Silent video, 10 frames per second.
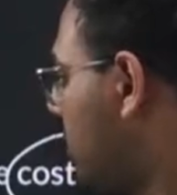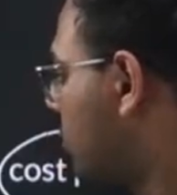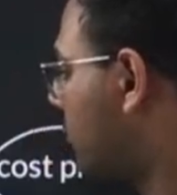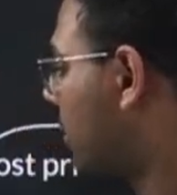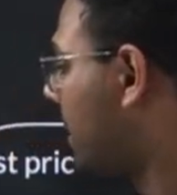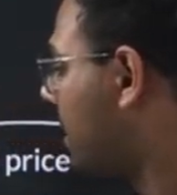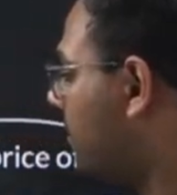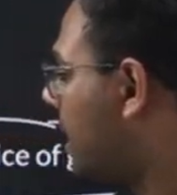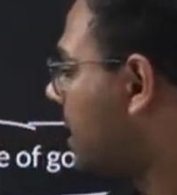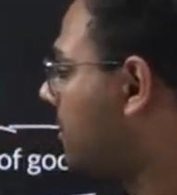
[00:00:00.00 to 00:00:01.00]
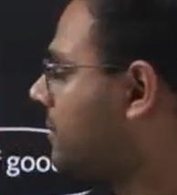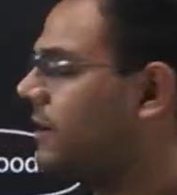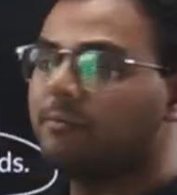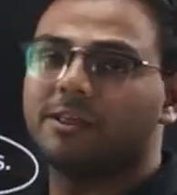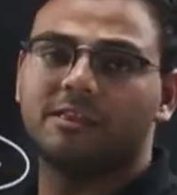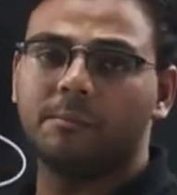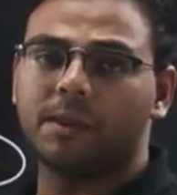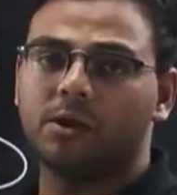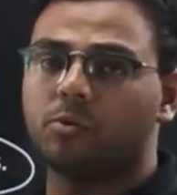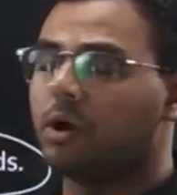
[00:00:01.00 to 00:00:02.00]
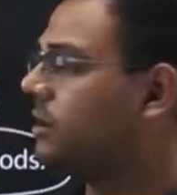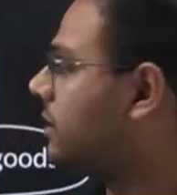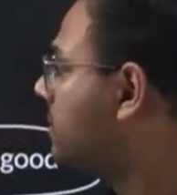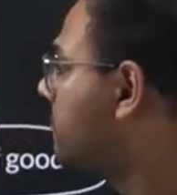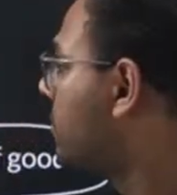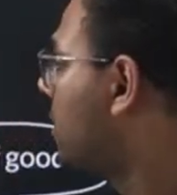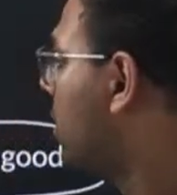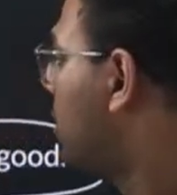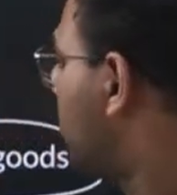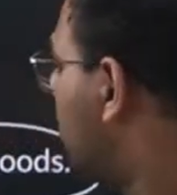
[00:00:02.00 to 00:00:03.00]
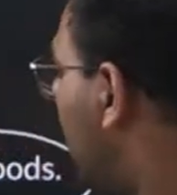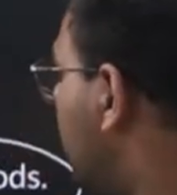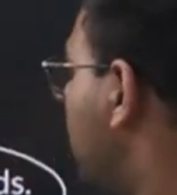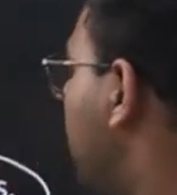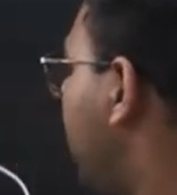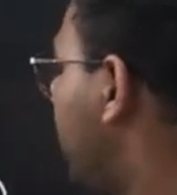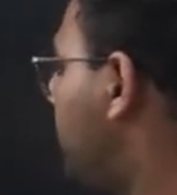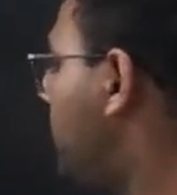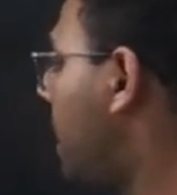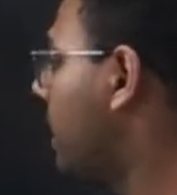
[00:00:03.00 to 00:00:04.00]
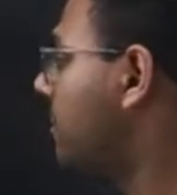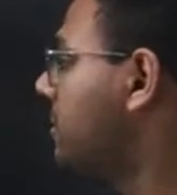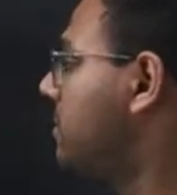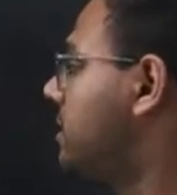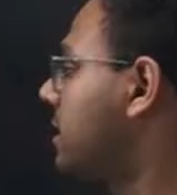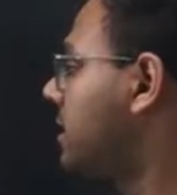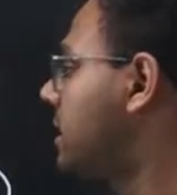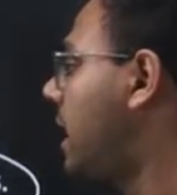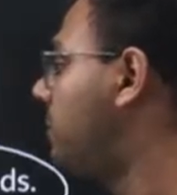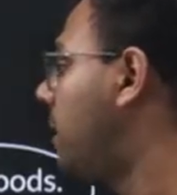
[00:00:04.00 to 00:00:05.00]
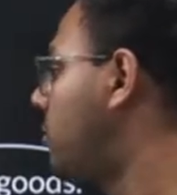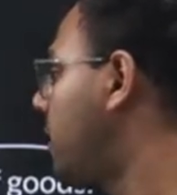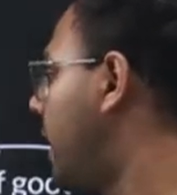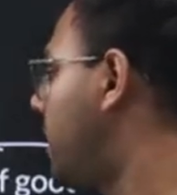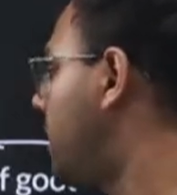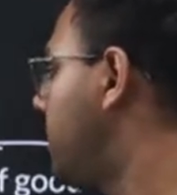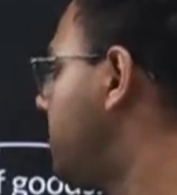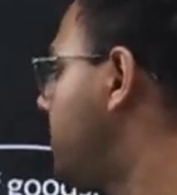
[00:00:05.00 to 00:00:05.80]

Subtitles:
So it will become markup divided by CP into 100. So what is markup? Markup is basically the amount added